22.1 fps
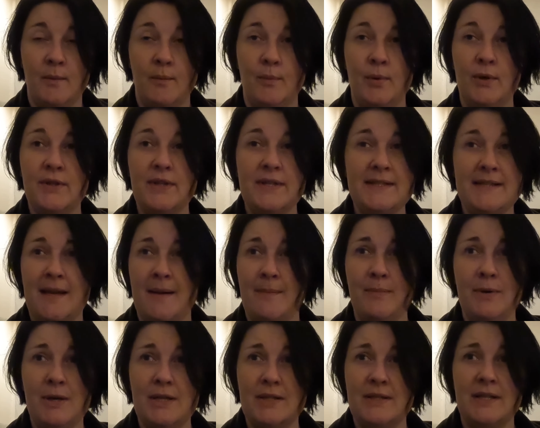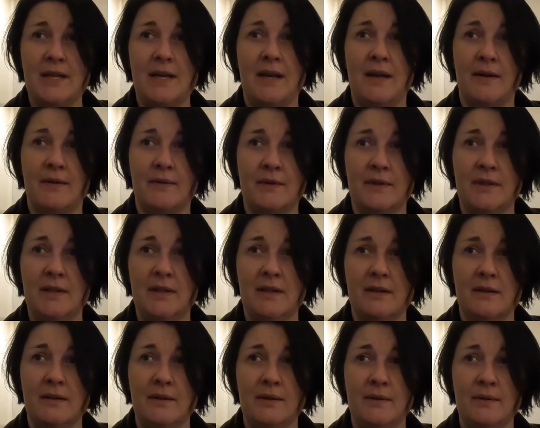Put the tablet down, you
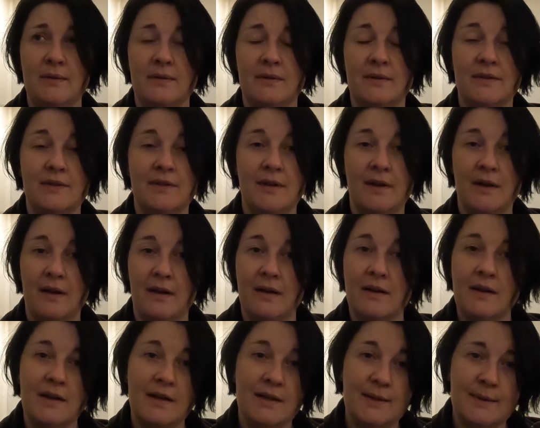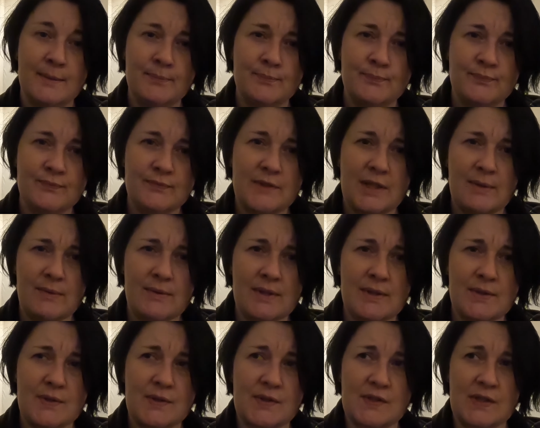know. Everyone
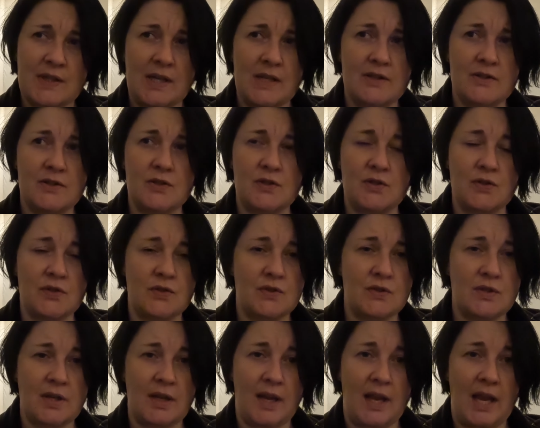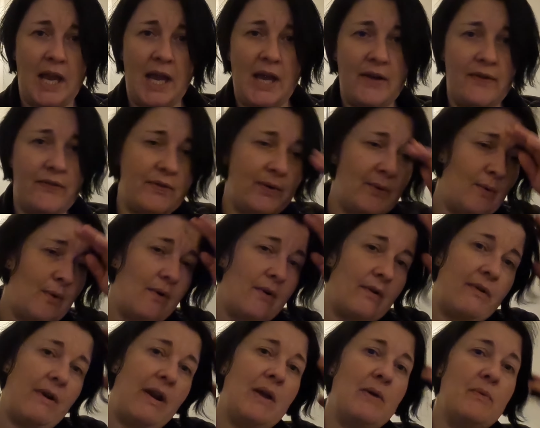else's kids just have to
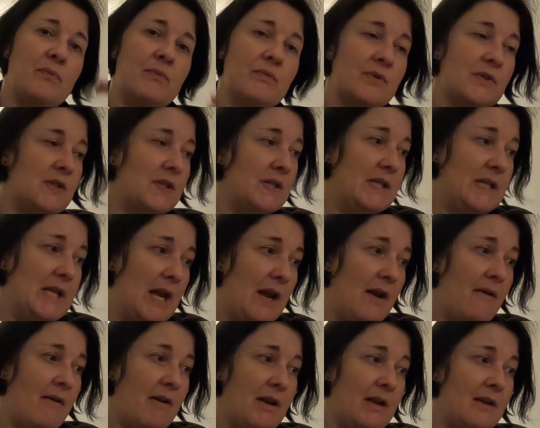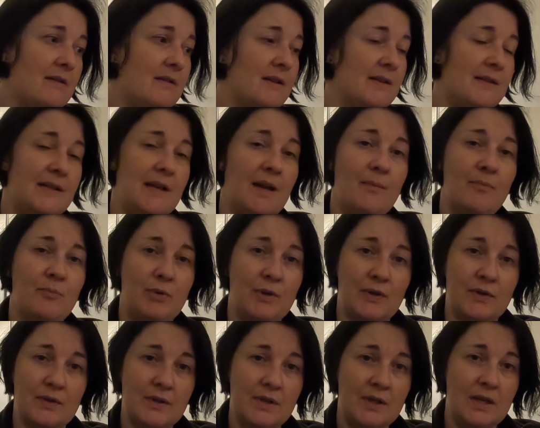walk around staring at the
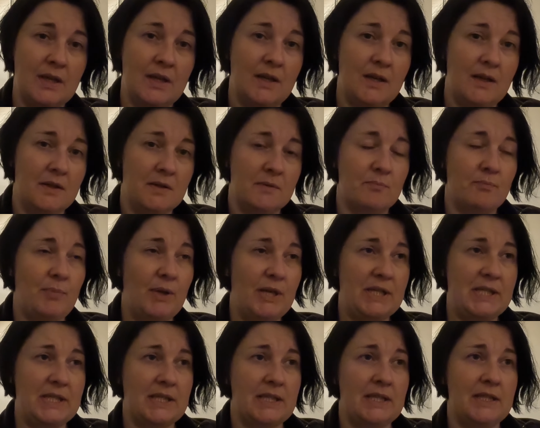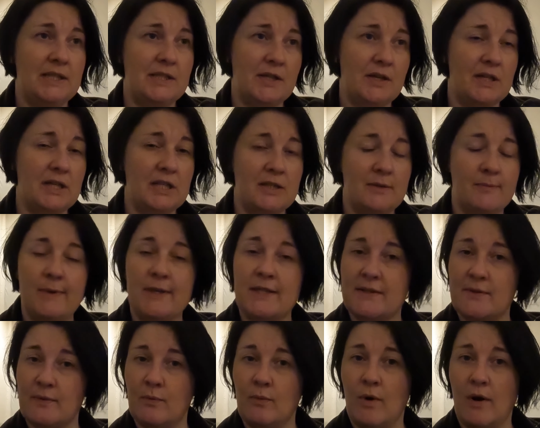tablet, basically turning them
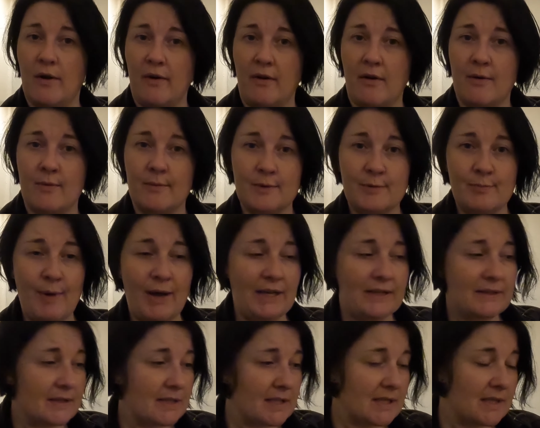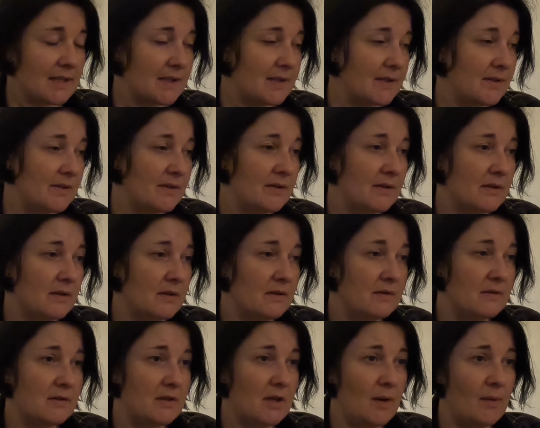into one armed bandits.
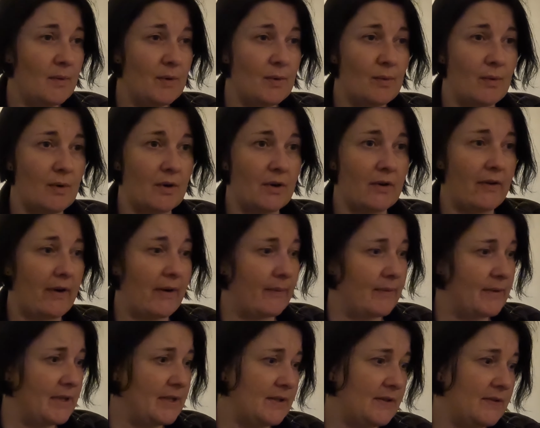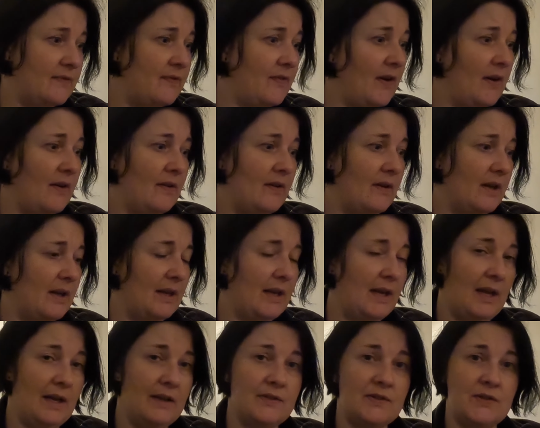Tony walk around with his phone, like,
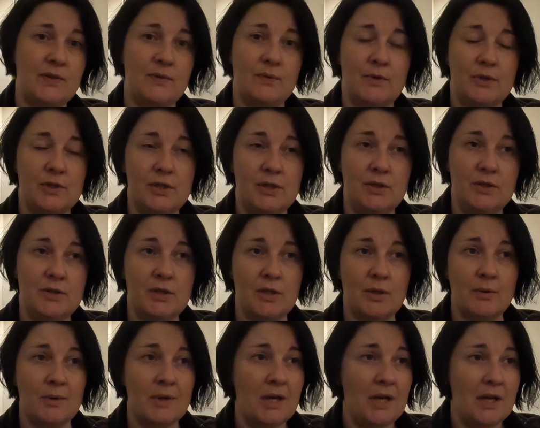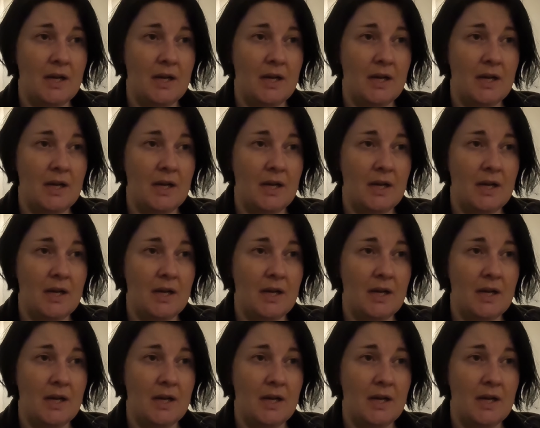has to watch YouTube.